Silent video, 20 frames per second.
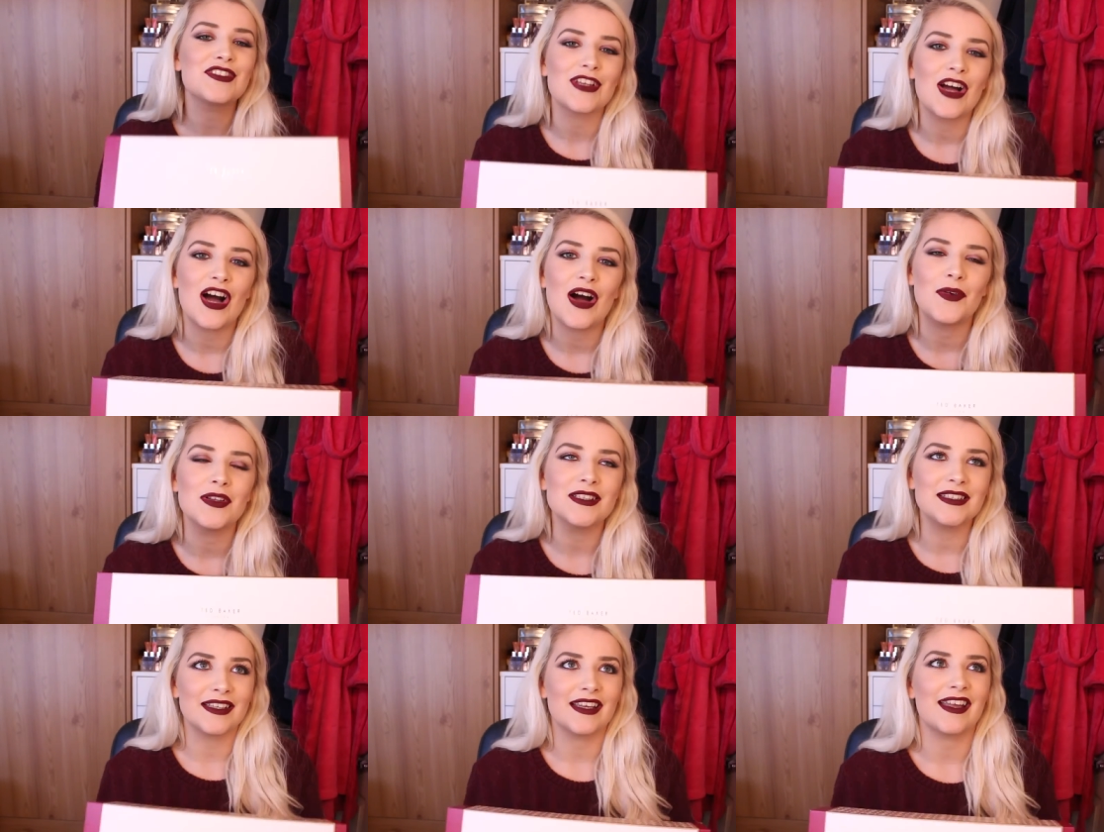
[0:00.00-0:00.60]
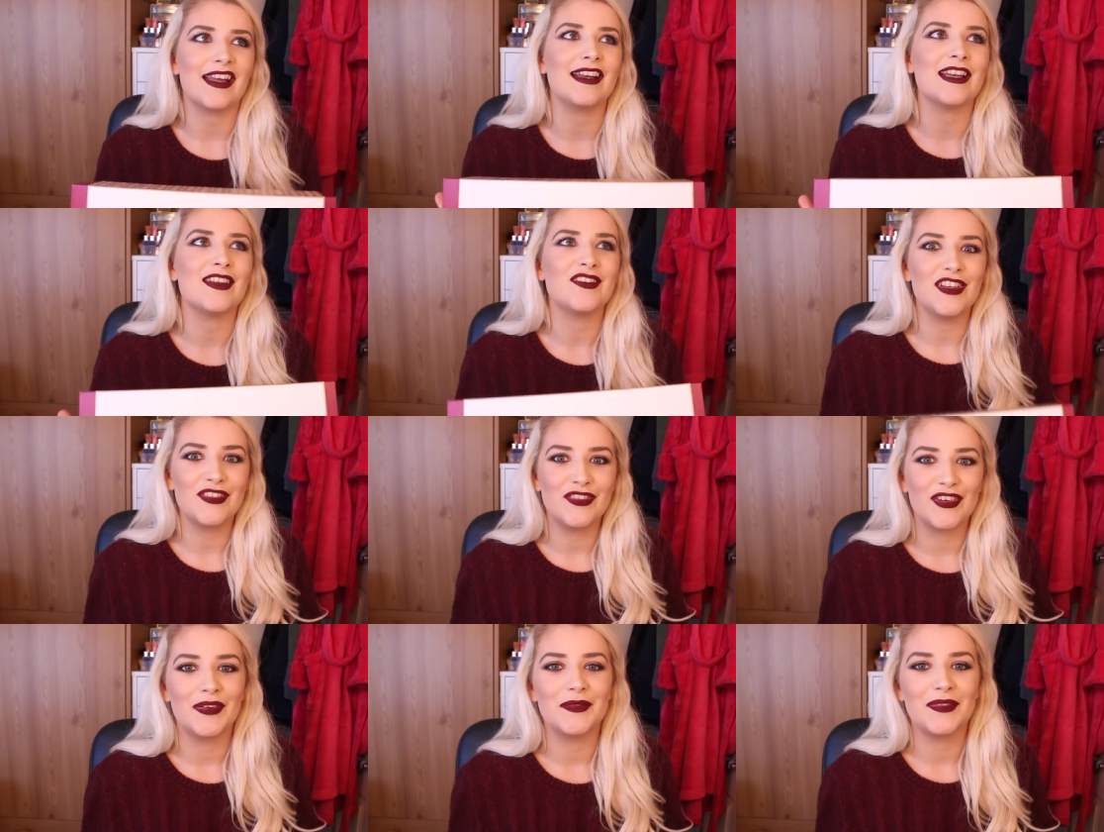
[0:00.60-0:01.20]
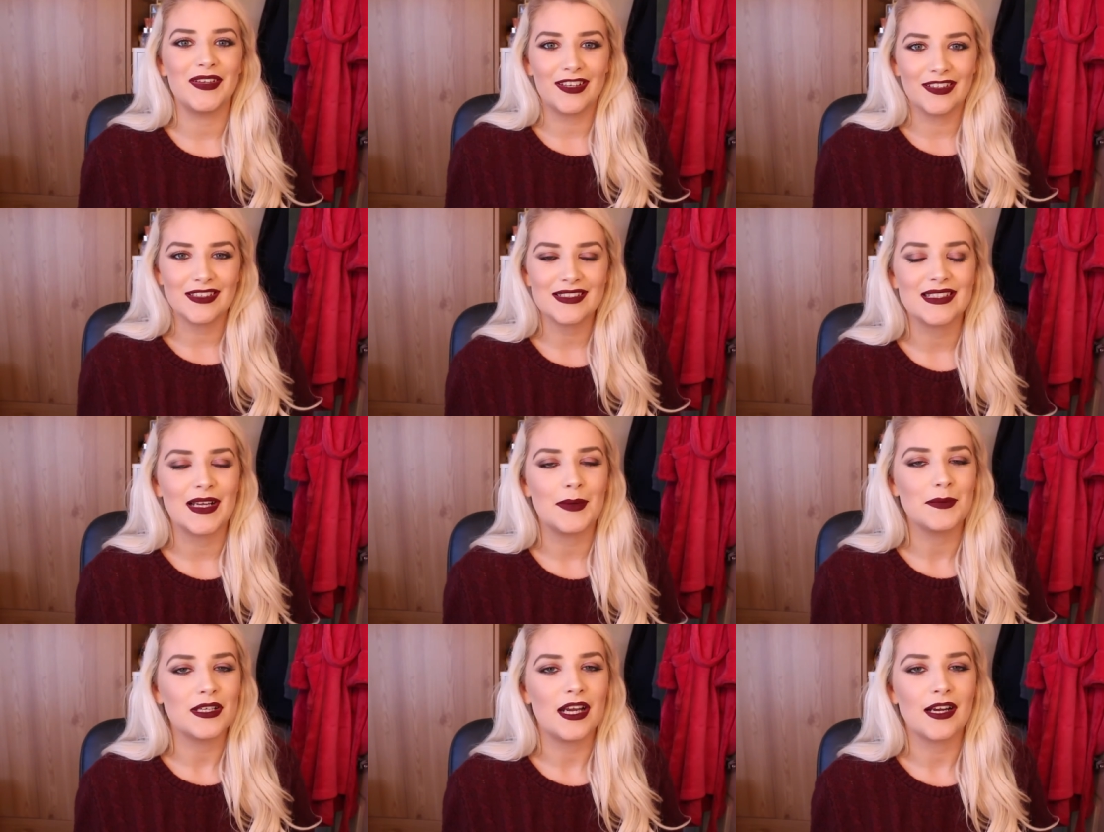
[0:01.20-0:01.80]
saw once again if you follow me on
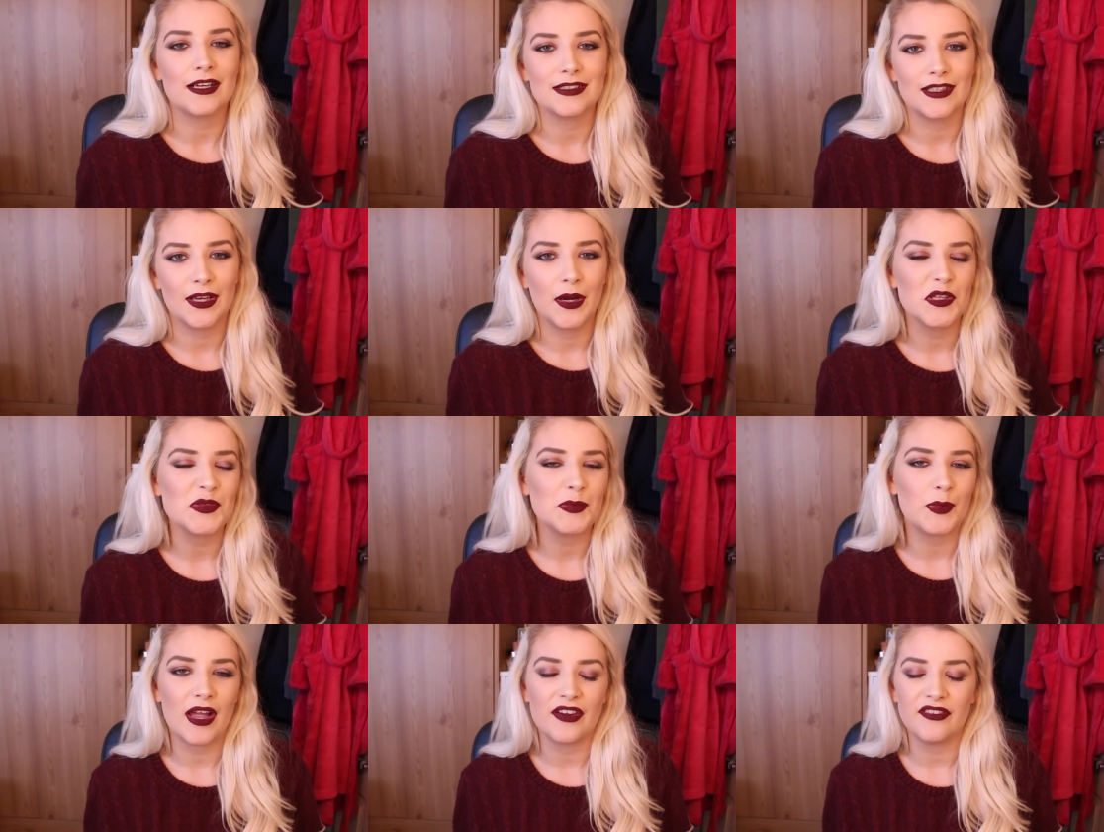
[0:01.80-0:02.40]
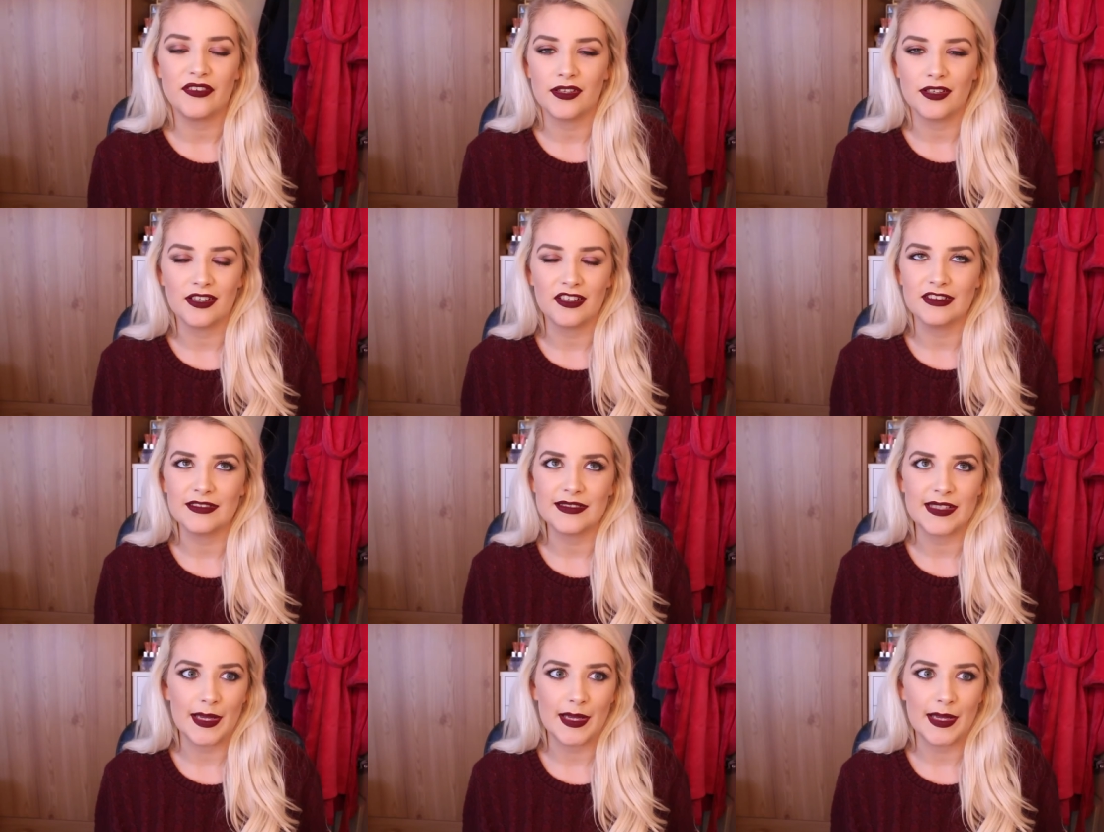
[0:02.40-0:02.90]
Snapchat, because I always put everything on